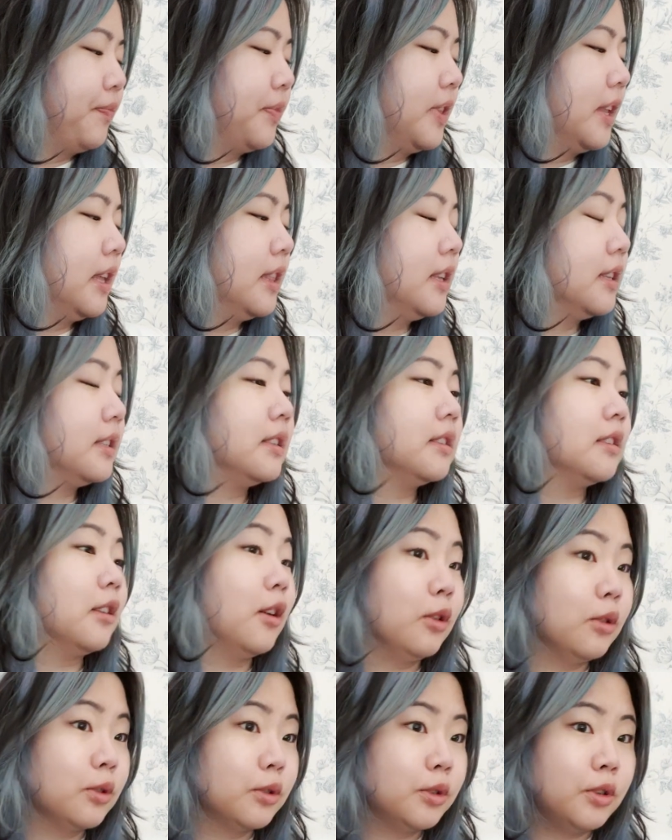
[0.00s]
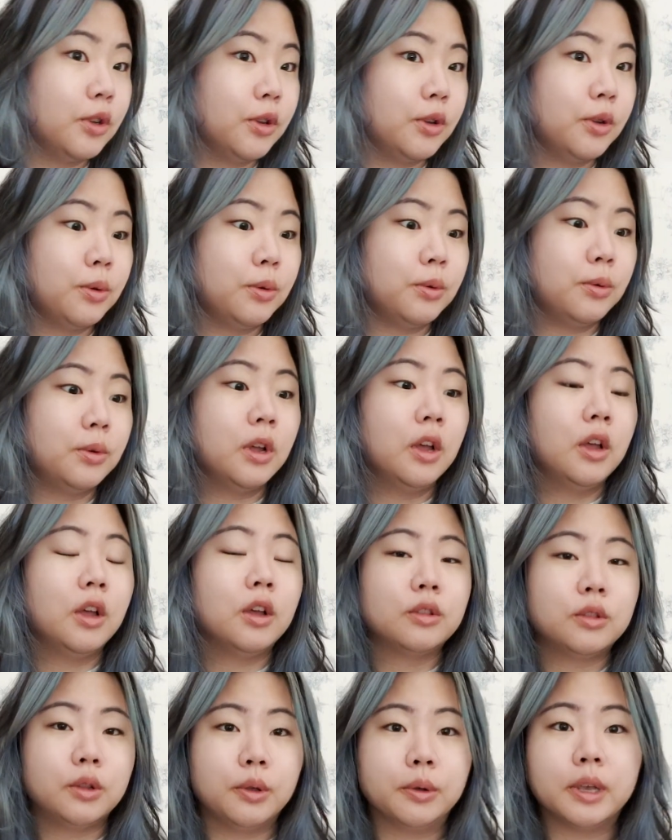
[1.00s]
This is also
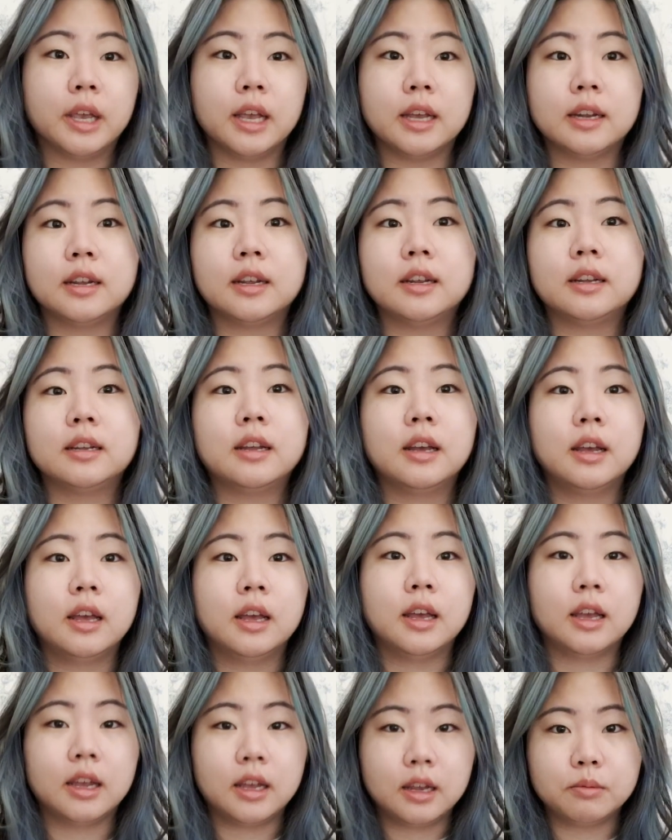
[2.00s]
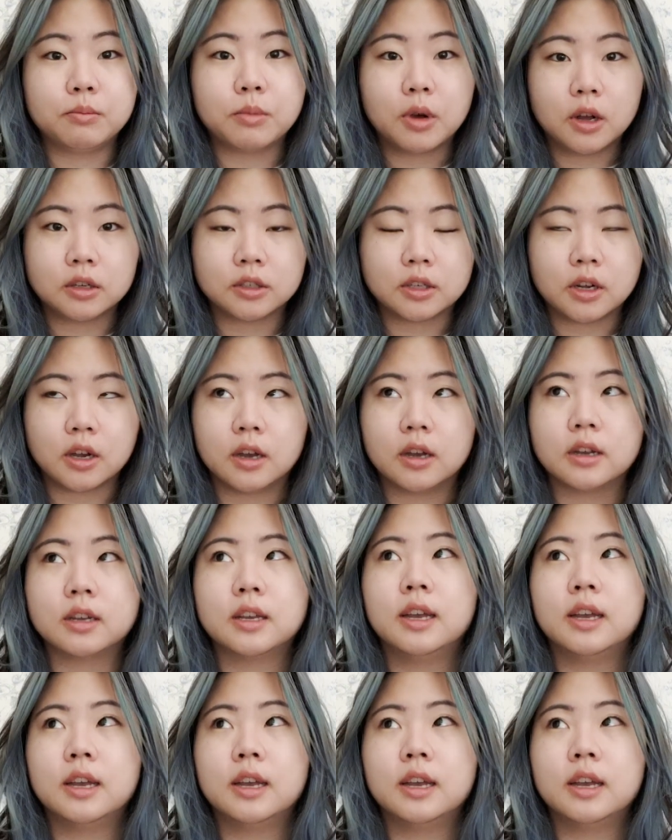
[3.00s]
located in Montauk.